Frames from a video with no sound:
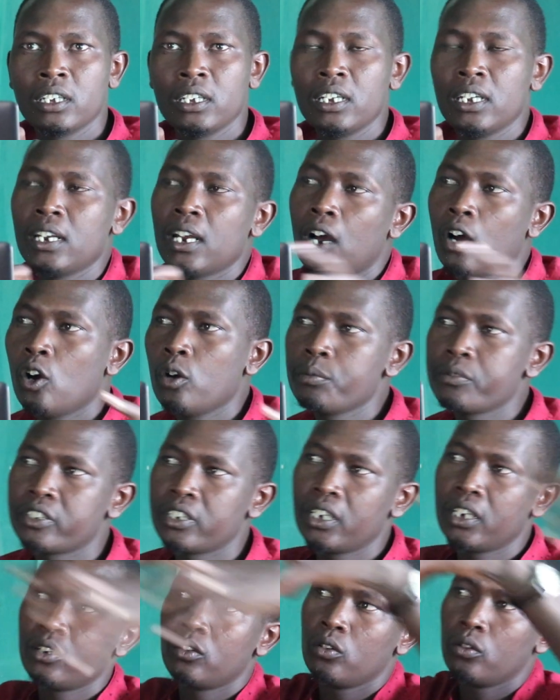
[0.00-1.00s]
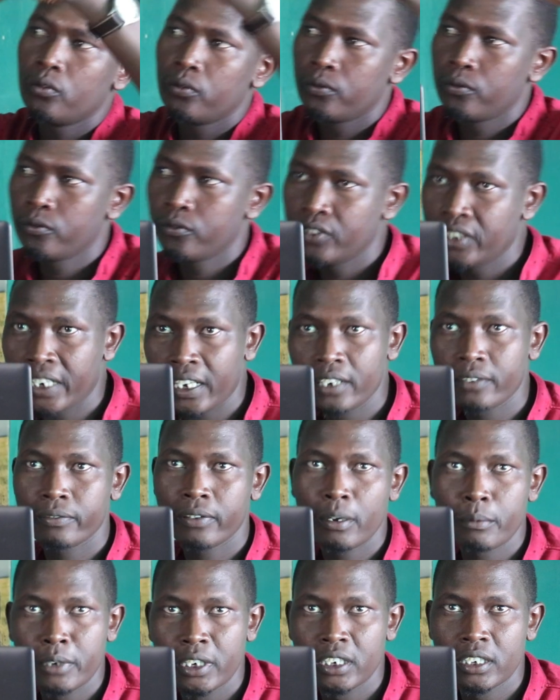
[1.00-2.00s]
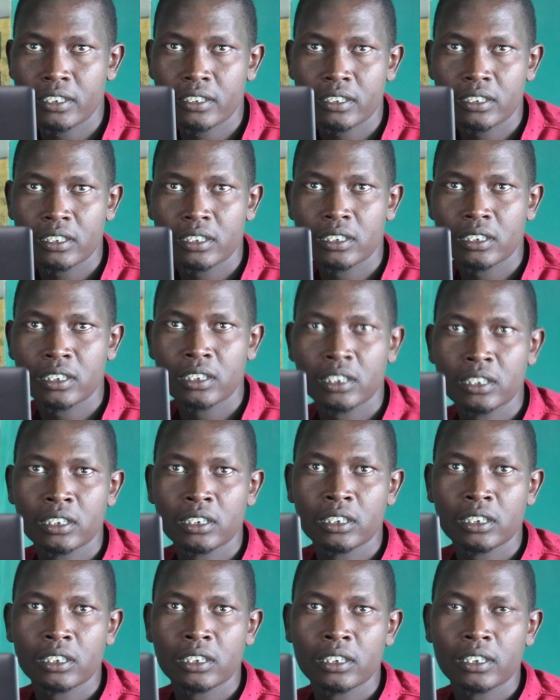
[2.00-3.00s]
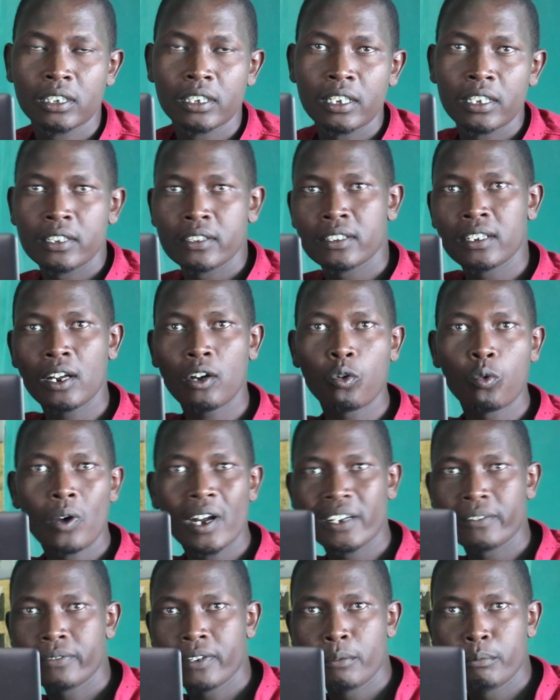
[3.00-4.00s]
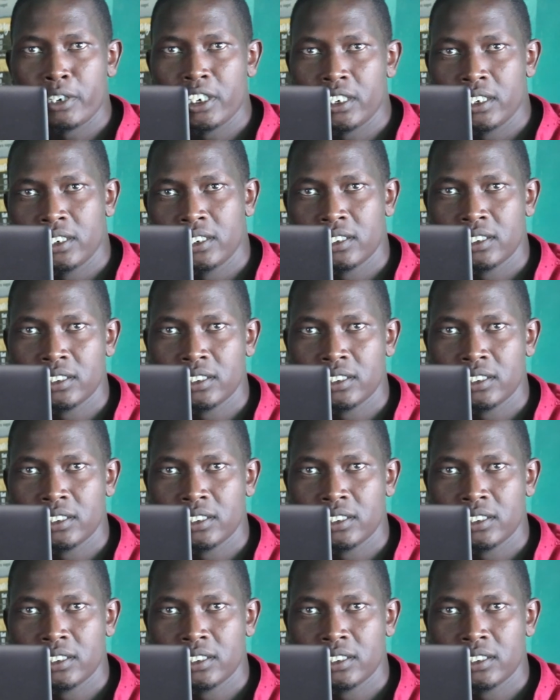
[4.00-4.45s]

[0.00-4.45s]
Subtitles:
in a homestead of 10 families, it's now one family.